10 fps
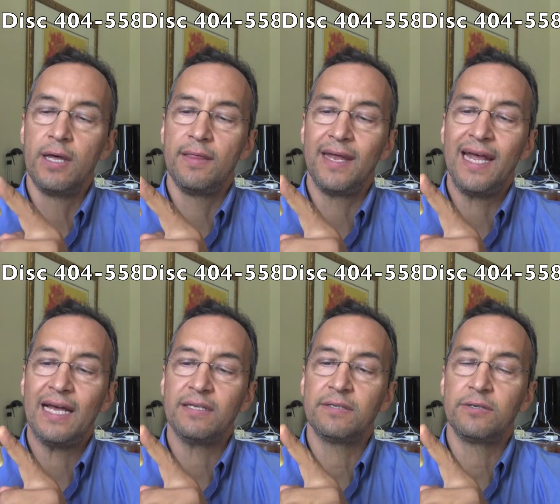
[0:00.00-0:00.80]
that
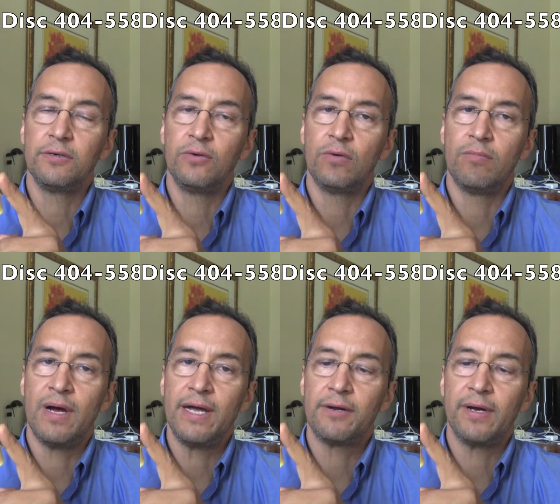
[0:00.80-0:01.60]
has to
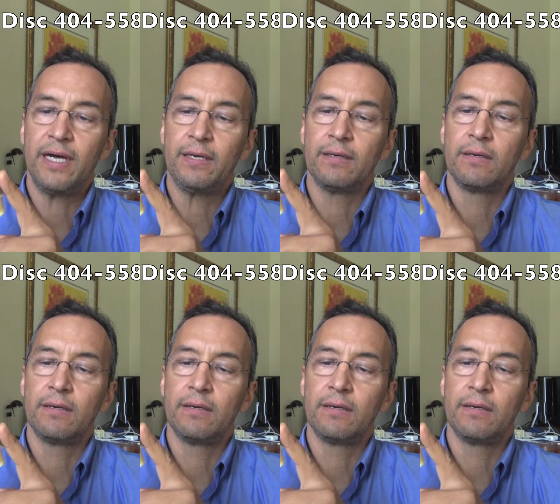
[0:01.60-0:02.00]
migrate